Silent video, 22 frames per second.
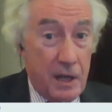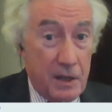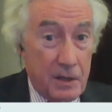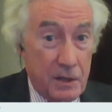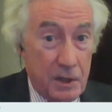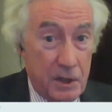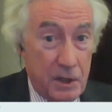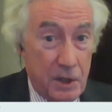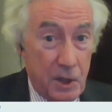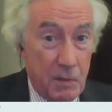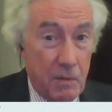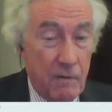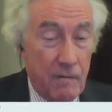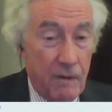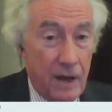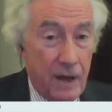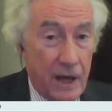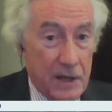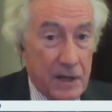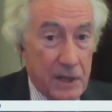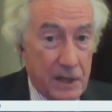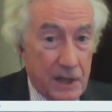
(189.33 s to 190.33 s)
to
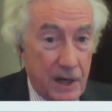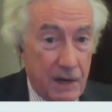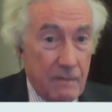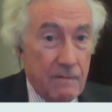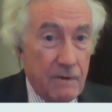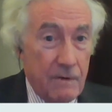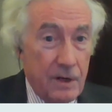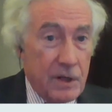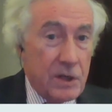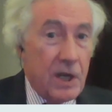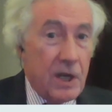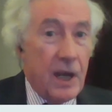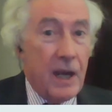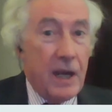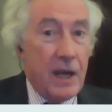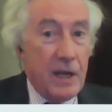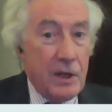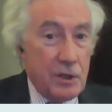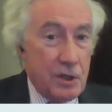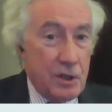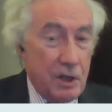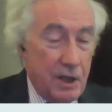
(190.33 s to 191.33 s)
supervise at every
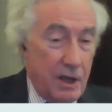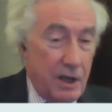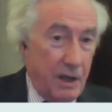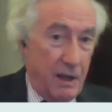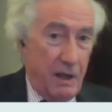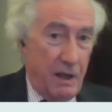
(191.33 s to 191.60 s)
stage.